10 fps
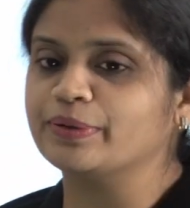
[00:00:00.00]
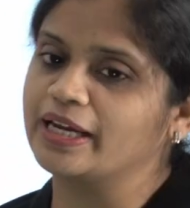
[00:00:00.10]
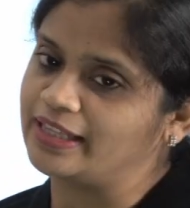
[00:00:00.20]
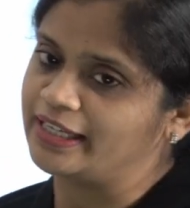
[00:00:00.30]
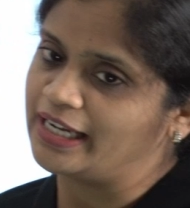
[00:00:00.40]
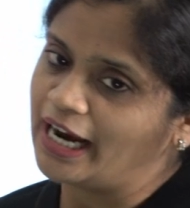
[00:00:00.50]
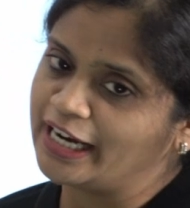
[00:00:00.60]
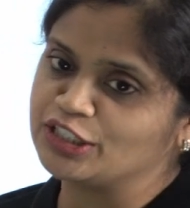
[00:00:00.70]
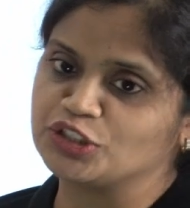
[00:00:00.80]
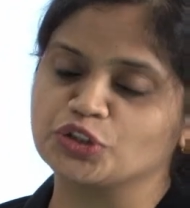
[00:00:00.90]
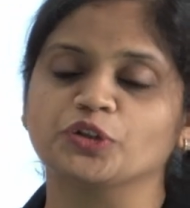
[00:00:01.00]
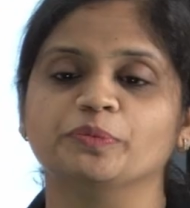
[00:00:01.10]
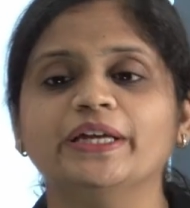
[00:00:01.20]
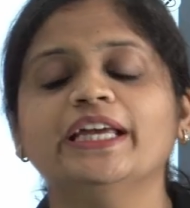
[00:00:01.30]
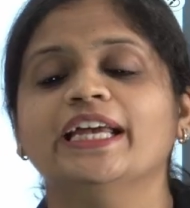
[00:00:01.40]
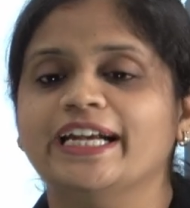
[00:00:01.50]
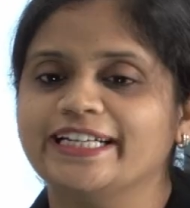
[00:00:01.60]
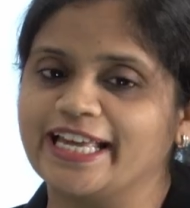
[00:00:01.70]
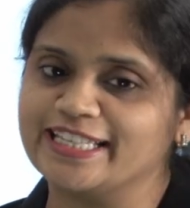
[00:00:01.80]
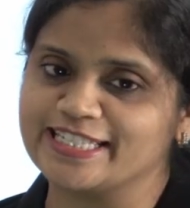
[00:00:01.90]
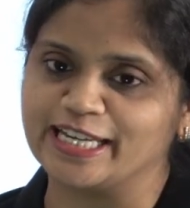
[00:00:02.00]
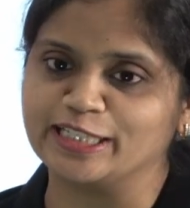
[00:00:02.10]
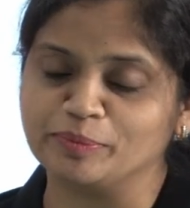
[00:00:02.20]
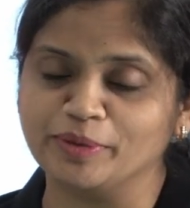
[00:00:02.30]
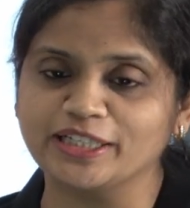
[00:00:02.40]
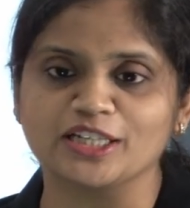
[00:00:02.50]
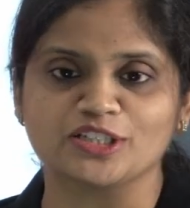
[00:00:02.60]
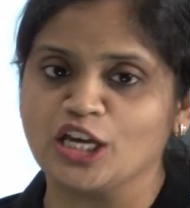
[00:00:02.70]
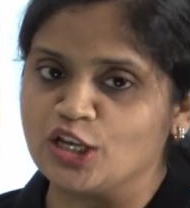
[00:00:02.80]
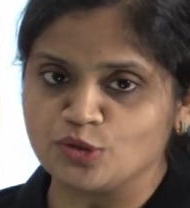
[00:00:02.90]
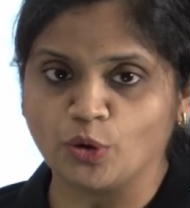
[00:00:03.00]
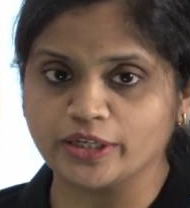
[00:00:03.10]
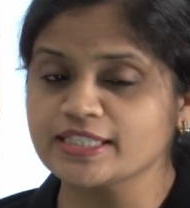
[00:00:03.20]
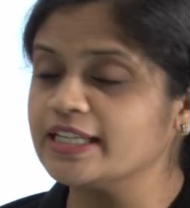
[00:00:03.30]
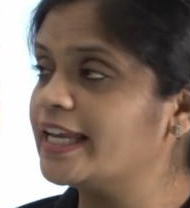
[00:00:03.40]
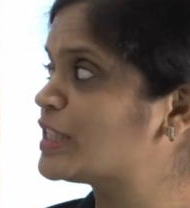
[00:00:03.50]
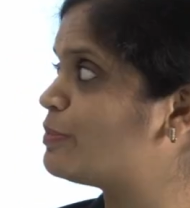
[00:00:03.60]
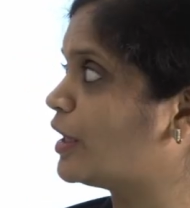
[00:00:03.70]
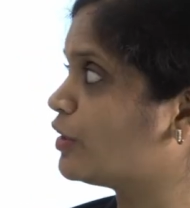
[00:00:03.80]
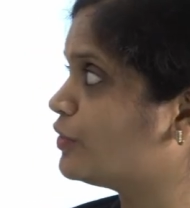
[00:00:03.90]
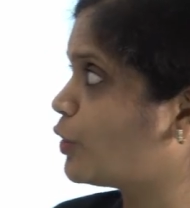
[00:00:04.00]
breadth and height should be 10 centimeters. What is the next part of the